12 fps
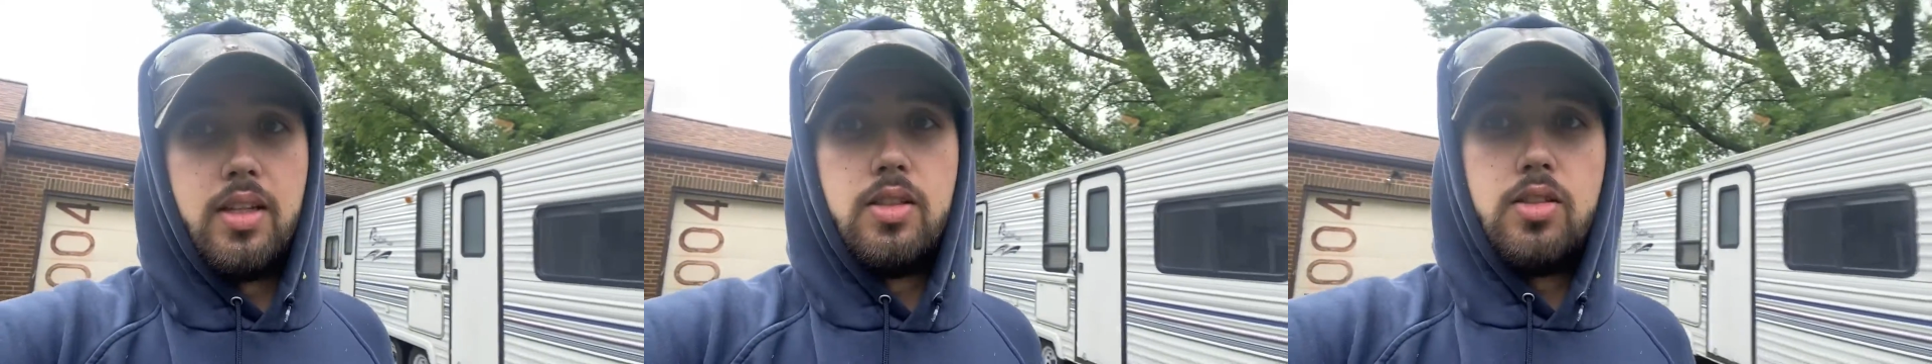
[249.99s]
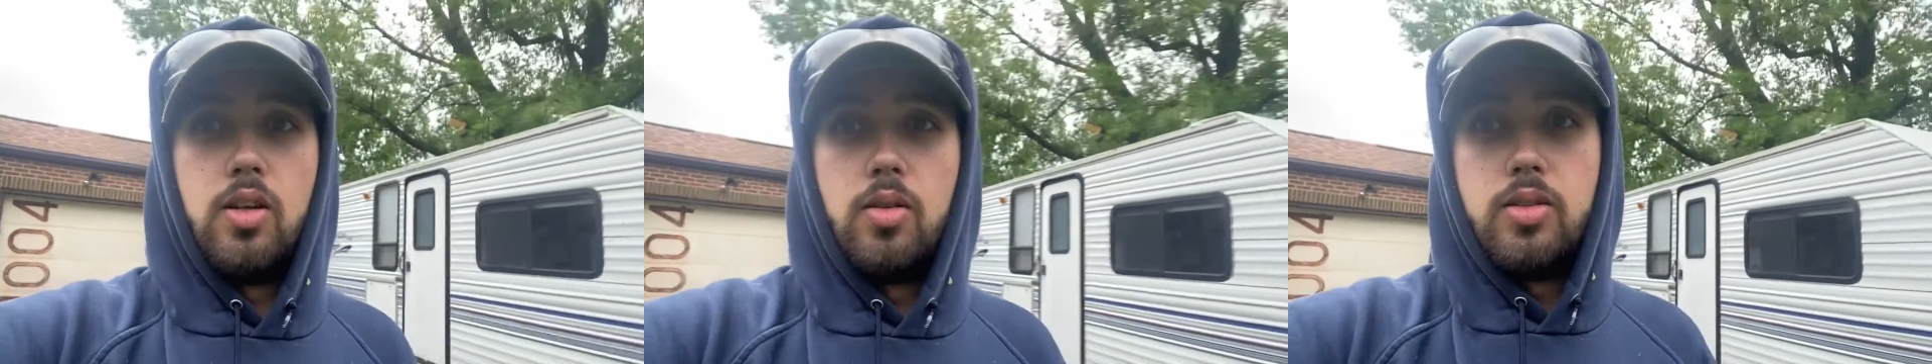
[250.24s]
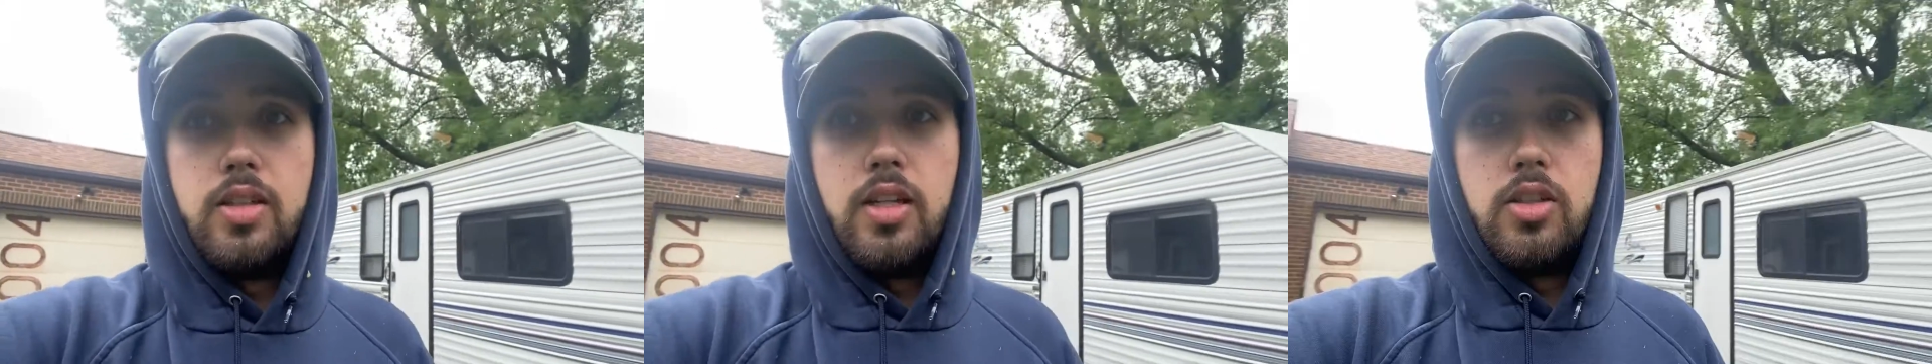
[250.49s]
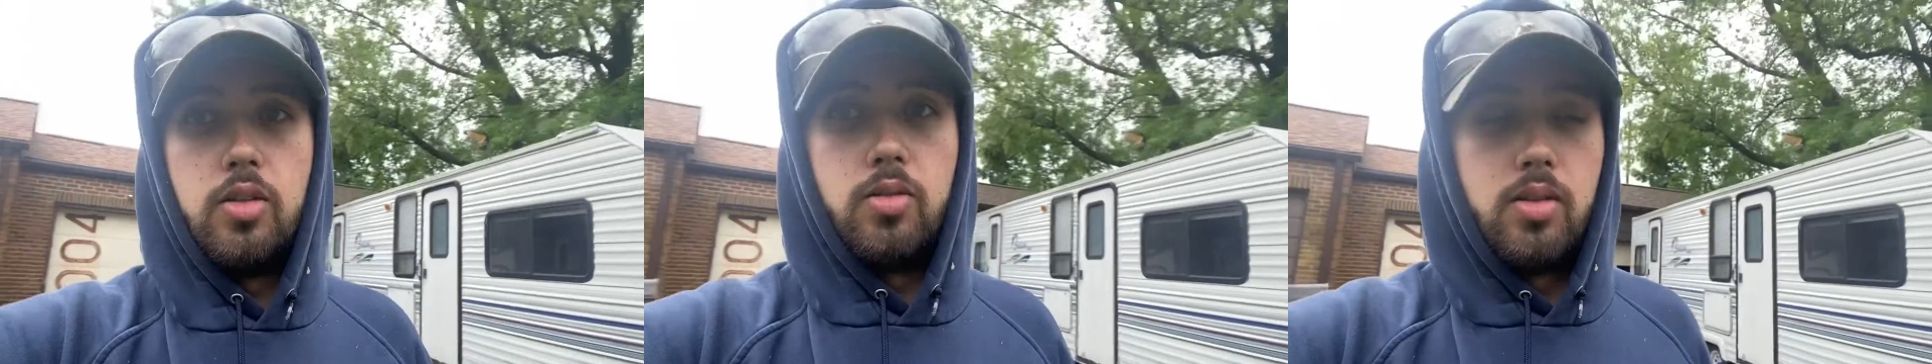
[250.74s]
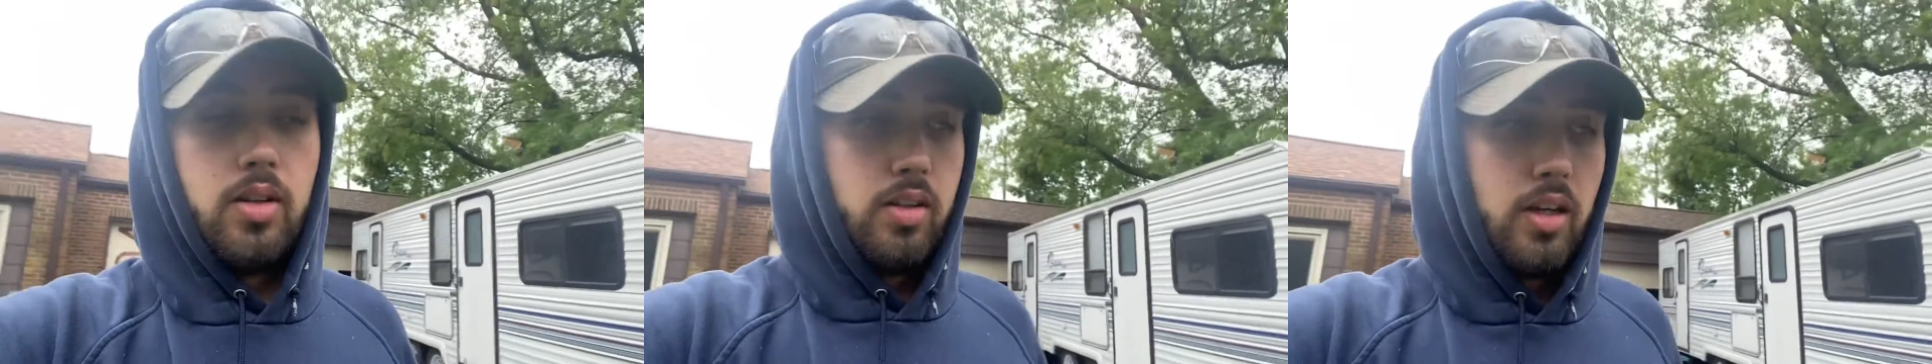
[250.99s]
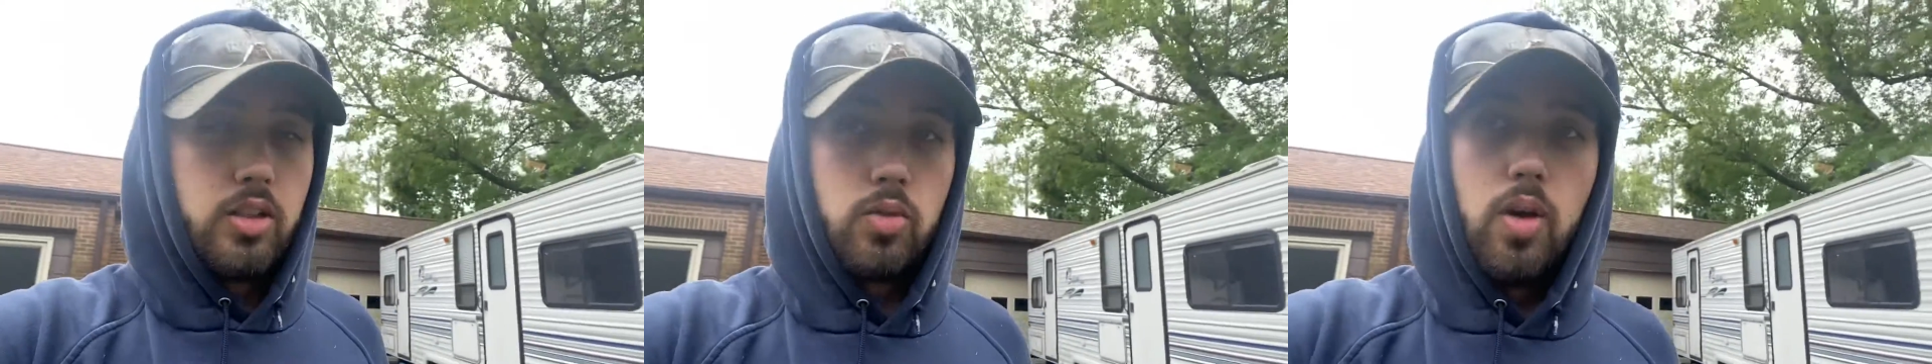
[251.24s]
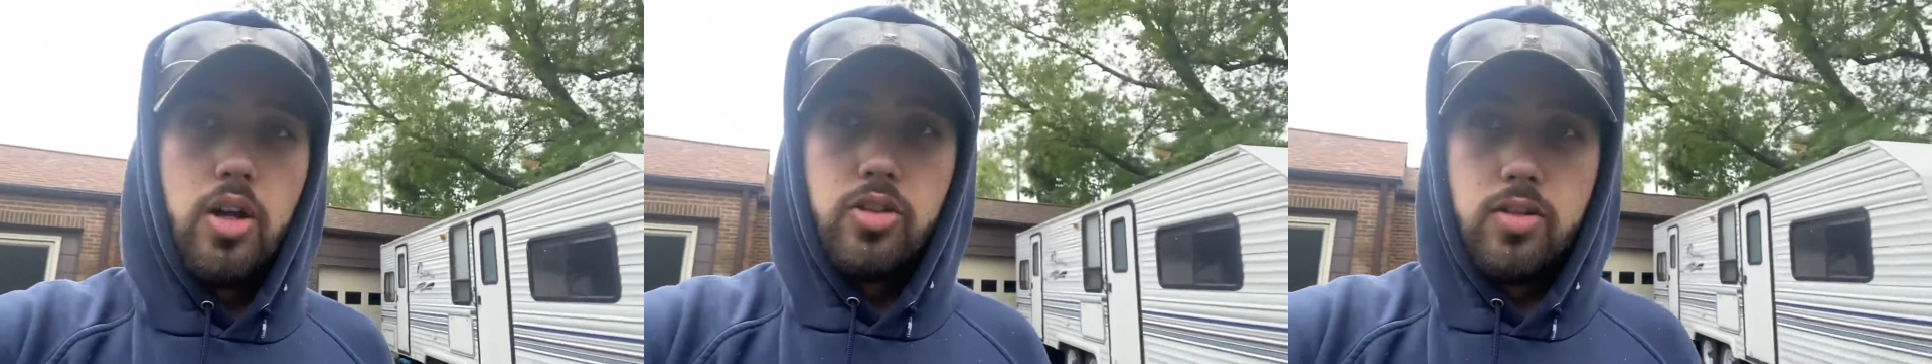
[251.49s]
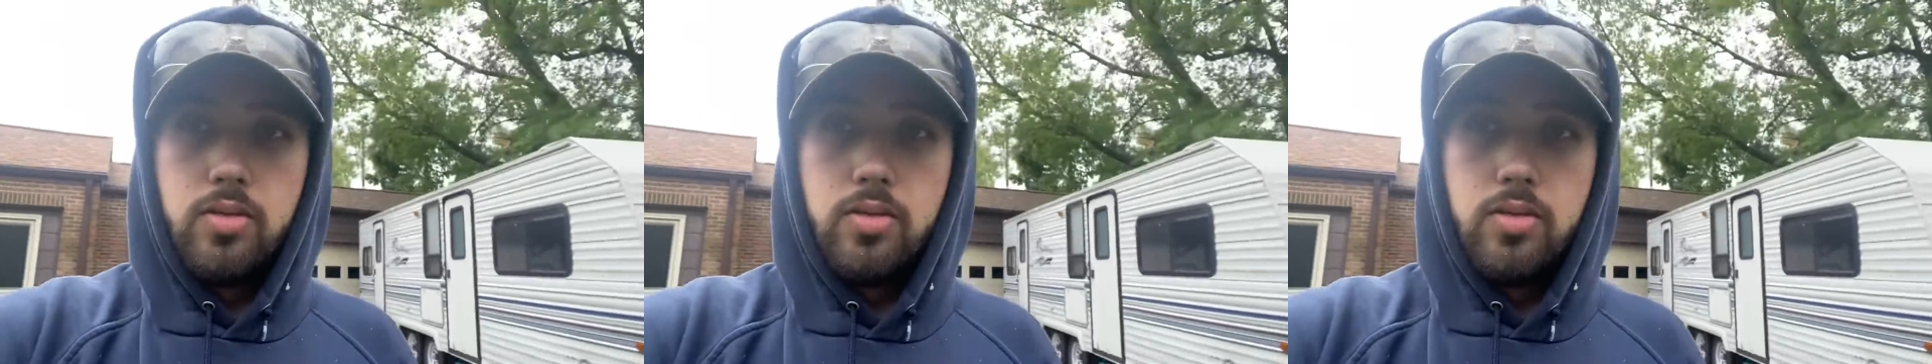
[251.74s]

So stay tuned. Thanks for watching.